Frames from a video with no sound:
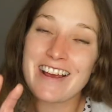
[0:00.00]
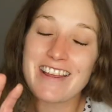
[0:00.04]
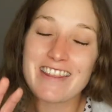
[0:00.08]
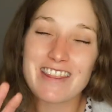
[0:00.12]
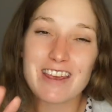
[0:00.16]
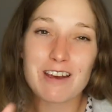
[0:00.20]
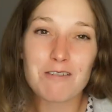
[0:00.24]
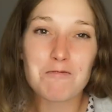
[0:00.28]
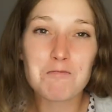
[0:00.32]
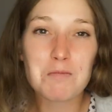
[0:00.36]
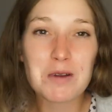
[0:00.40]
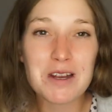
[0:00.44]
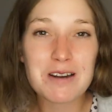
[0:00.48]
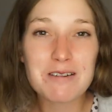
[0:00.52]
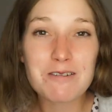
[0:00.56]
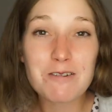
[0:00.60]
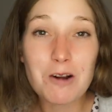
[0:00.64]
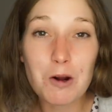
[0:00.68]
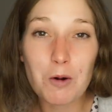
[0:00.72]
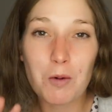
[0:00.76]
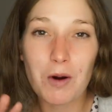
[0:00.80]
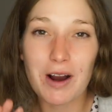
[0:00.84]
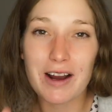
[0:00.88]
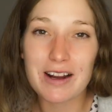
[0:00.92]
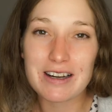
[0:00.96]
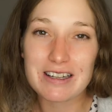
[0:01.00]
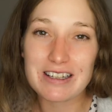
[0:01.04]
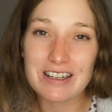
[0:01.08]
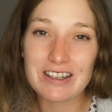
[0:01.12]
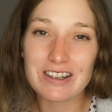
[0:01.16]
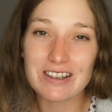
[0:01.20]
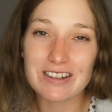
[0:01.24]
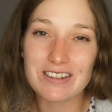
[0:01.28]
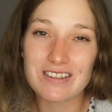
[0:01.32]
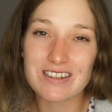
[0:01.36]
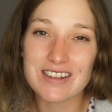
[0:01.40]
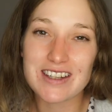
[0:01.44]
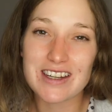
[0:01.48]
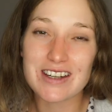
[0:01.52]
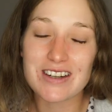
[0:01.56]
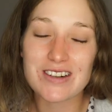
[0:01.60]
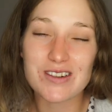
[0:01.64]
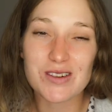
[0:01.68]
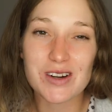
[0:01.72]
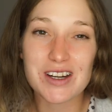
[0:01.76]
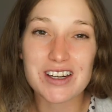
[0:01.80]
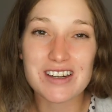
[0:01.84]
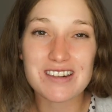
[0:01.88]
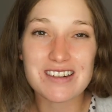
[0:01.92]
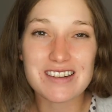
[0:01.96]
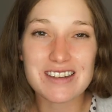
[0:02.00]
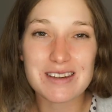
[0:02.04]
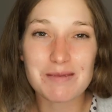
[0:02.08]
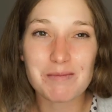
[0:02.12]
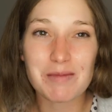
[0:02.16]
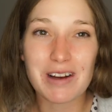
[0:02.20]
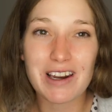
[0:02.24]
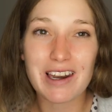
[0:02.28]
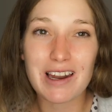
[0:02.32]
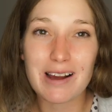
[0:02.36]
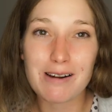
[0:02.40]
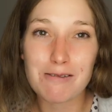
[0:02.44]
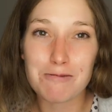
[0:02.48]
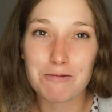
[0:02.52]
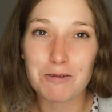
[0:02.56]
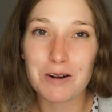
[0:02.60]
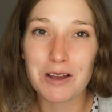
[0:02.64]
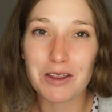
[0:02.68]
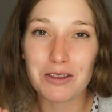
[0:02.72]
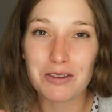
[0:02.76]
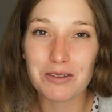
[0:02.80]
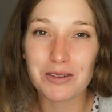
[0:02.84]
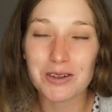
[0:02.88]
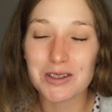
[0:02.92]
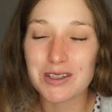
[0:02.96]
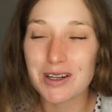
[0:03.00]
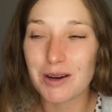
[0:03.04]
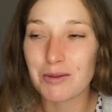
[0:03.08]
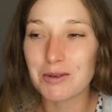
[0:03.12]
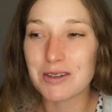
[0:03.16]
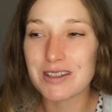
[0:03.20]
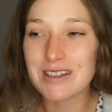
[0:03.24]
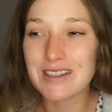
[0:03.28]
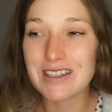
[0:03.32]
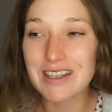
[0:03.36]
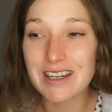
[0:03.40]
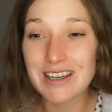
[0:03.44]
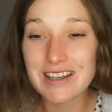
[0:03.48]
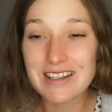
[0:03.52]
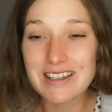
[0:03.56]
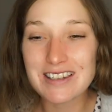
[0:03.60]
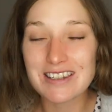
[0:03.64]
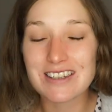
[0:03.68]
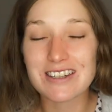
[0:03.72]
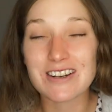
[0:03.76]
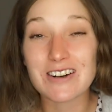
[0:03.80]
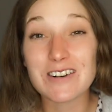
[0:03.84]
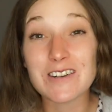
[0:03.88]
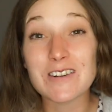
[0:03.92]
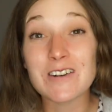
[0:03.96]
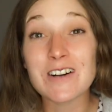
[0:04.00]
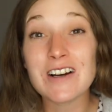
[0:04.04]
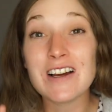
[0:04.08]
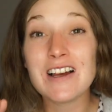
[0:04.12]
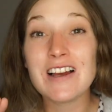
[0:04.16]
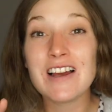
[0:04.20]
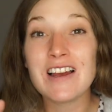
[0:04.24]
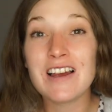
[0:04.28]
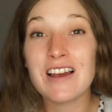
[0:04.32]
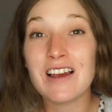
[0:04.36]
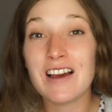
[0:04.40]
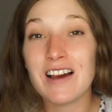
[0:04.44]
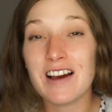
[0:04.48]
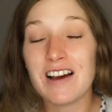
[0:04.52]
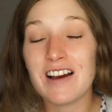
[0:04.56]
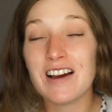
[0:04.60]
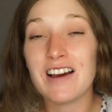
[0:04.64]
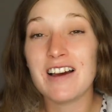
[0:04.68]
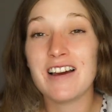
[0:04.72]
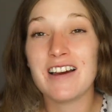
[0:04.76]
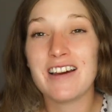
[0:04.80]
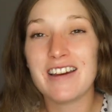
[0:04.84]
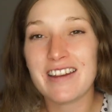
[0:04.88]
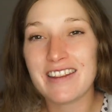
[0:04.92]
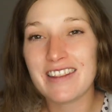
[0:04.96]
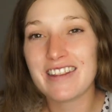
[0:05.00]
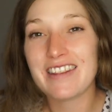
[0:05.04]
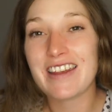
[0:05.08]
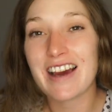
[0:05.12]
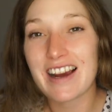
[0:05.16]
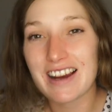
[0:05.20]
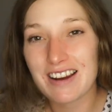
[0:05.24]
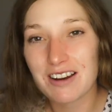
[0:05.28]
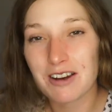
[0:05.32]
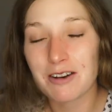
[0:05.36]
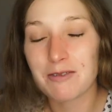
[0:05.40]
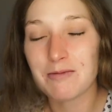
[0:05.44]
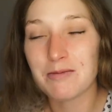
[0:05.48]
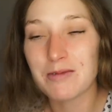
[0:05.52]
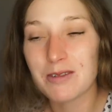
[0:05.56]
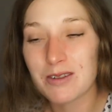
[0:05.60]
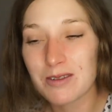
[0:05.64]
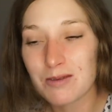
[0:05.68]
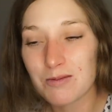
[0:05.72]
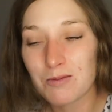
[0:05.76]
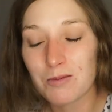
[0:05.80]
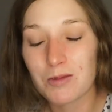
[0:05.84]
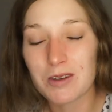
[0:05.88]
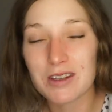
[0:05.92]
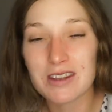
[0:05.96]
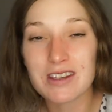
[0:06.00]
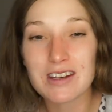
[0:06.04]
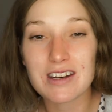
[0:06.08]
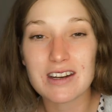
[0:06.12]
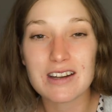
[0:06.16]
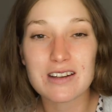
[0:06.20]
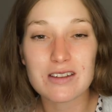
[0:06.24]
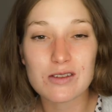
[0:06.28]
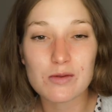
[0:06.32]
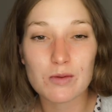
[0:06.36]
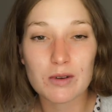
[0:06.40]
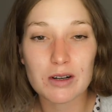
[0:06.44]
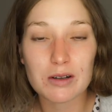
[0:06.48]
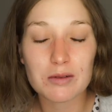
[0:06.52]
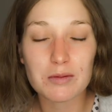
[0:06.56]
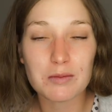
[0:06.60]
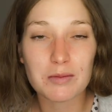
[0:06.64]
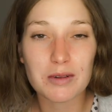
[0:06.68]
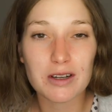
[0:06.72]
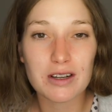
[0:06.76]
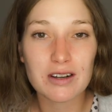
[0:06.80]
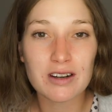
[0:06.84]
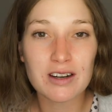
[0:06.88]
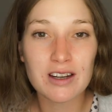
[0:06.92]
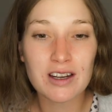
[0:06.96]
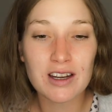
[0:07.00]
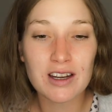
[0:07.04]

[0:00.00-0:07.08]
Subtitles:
There have been quite a lot of situations in my life where I thought I was dead, so that comes with it as well, but